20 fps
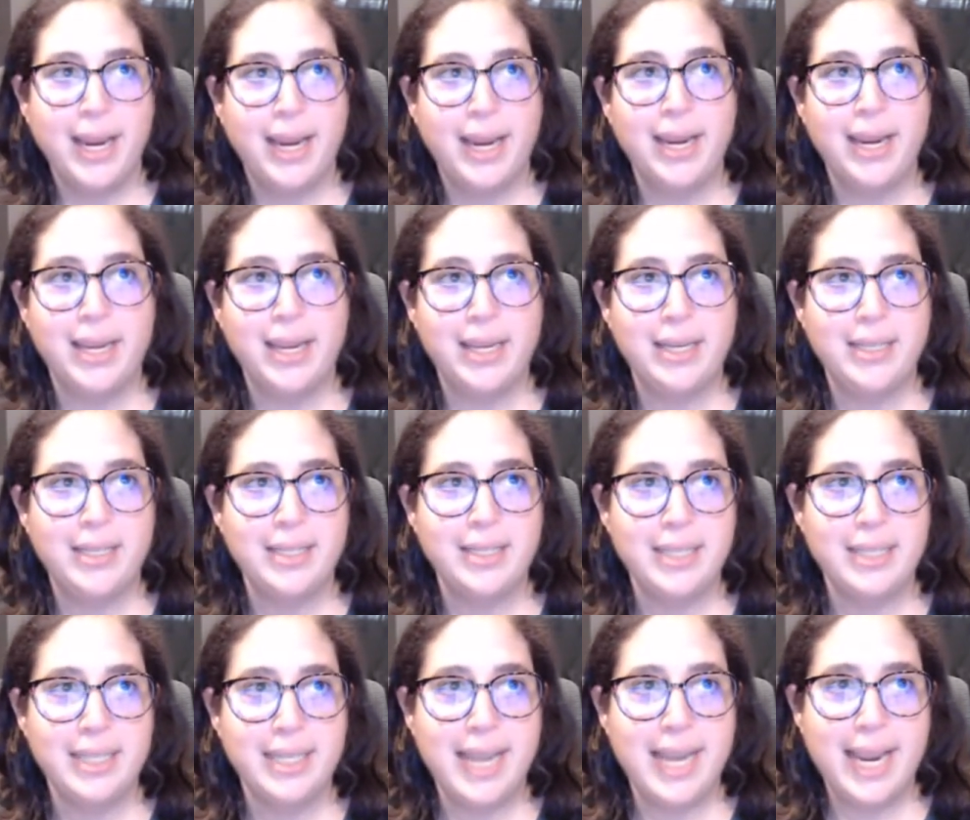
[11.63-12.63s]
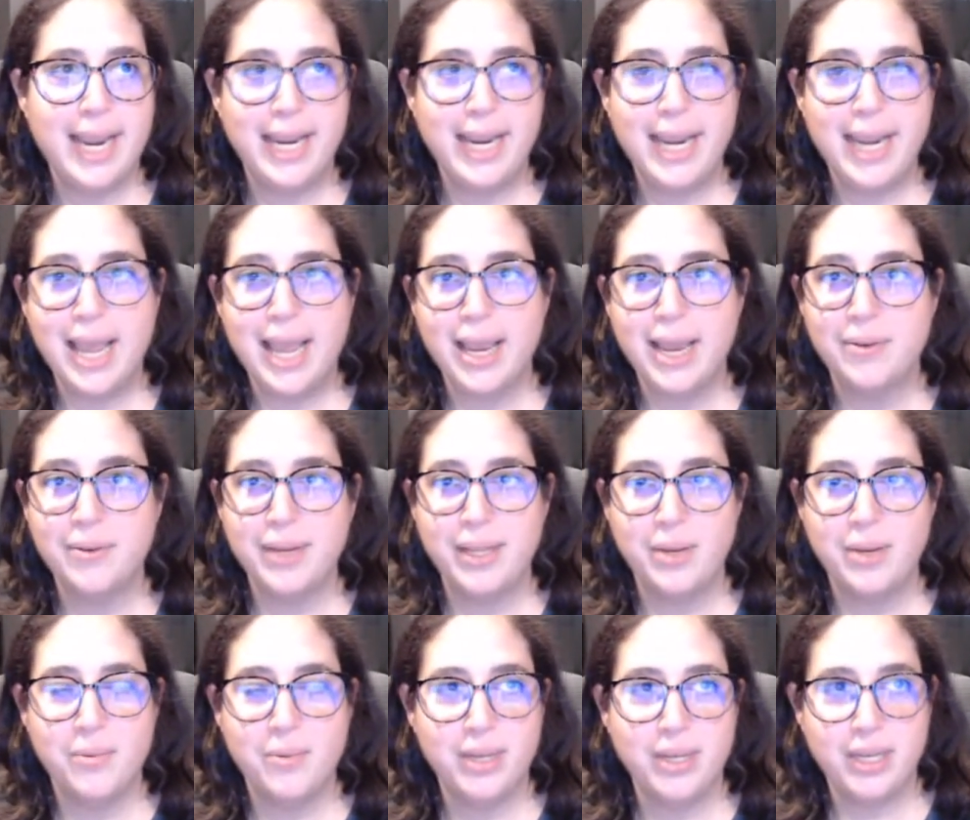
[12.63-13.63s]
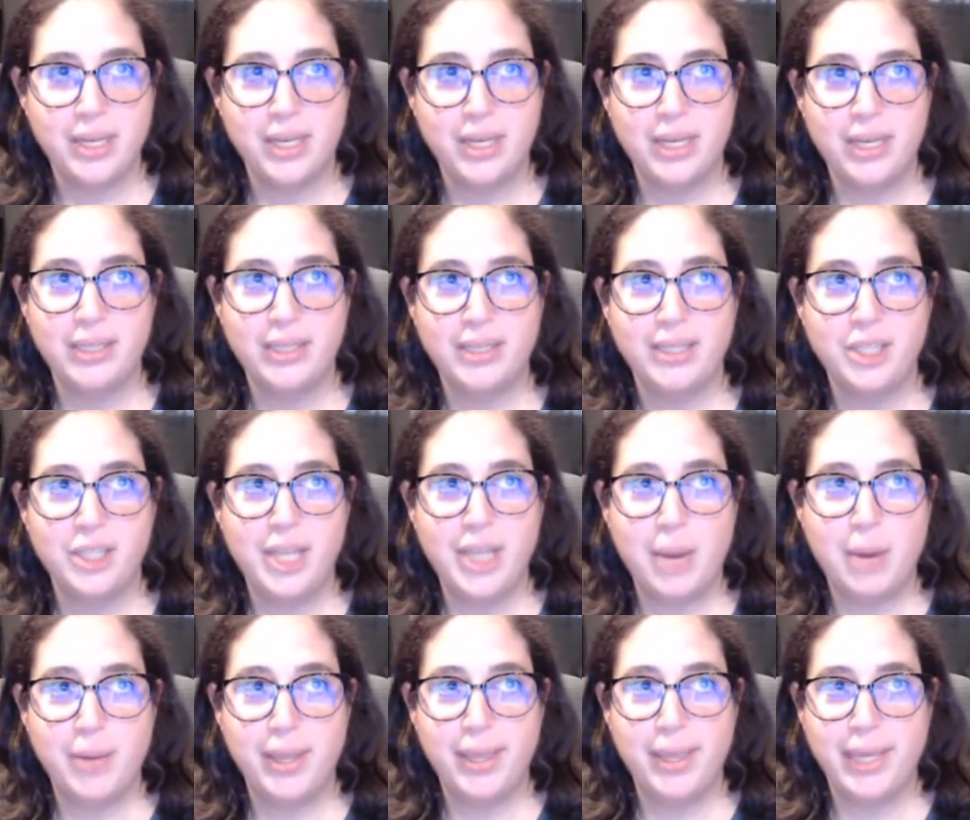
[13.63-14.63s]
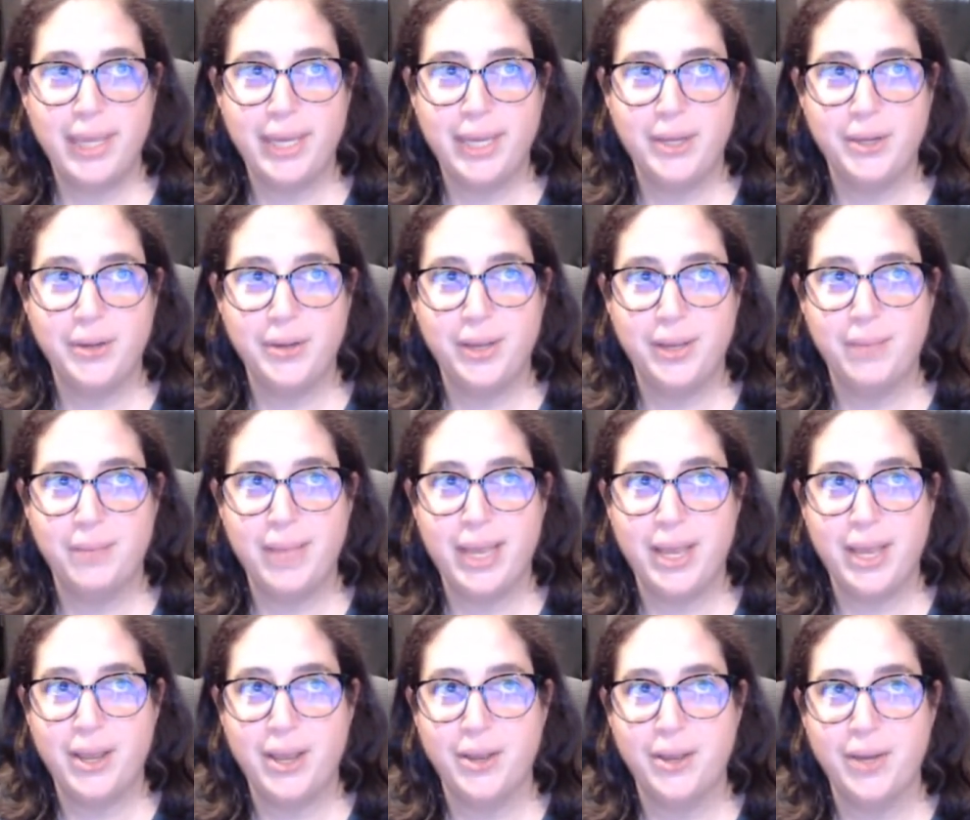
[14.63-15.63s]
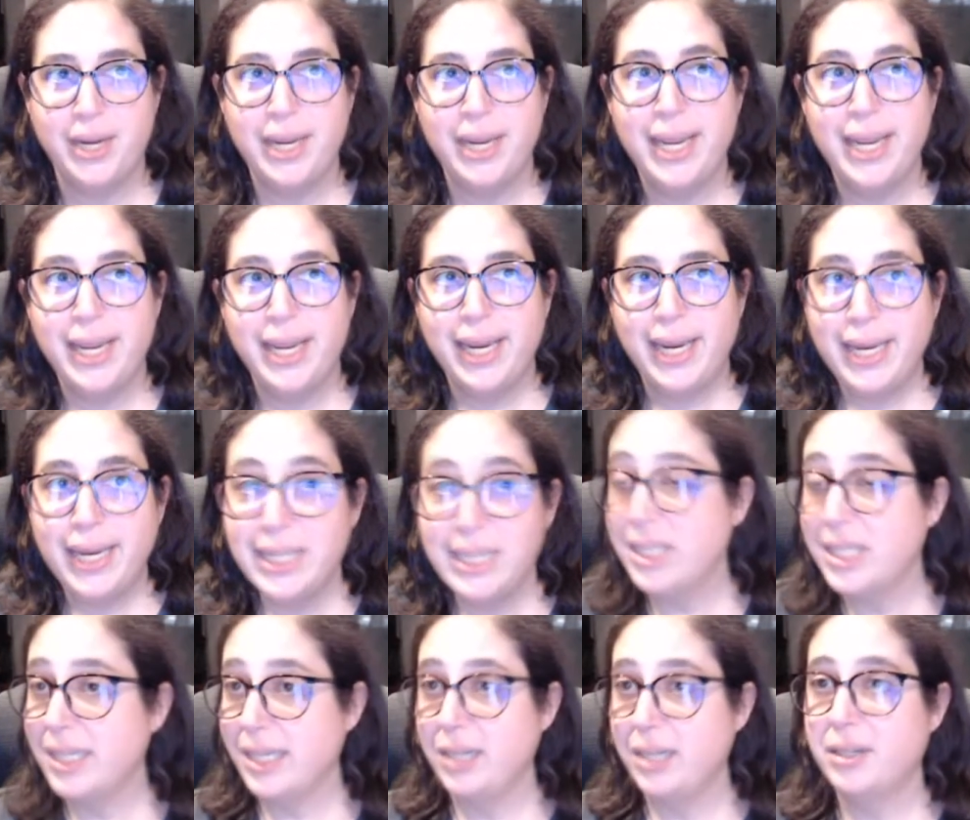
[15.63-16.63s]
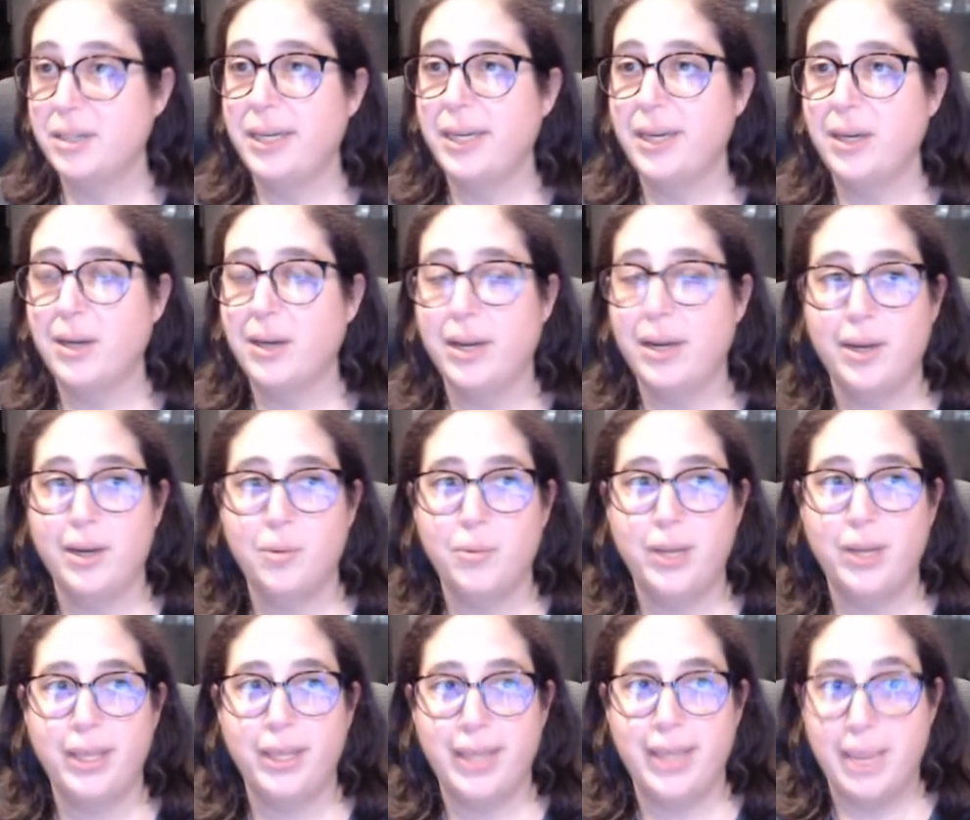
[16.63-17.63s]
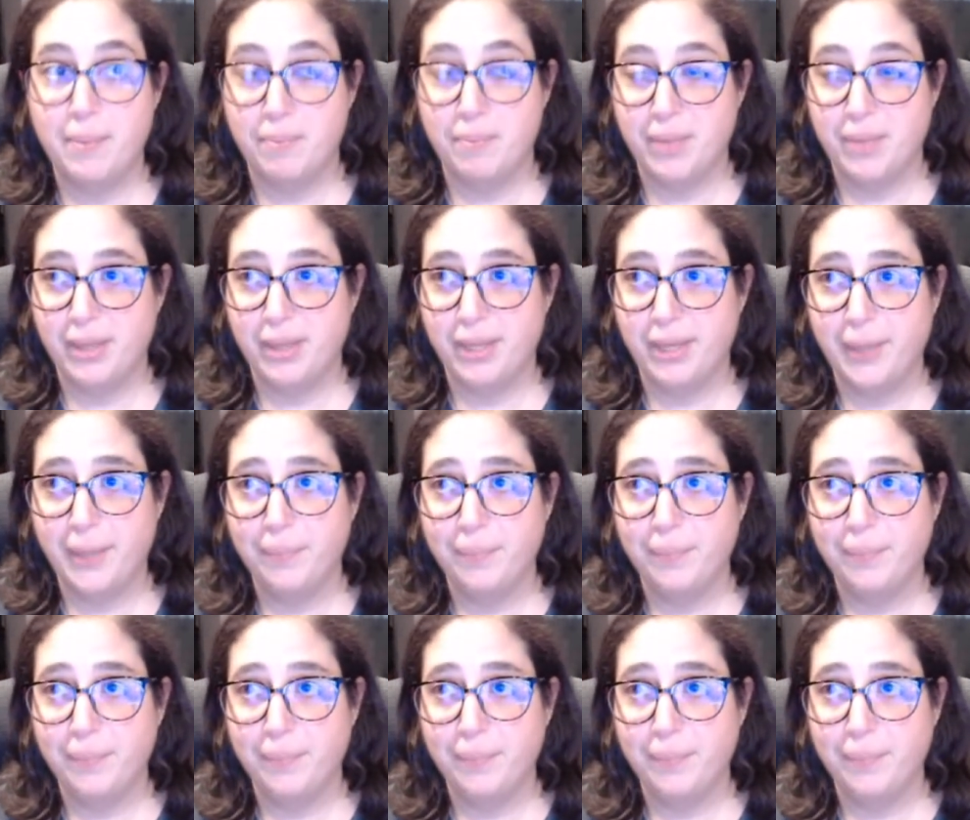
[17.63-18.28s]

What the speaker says: And today I really want to chat with you about engineering with empathy.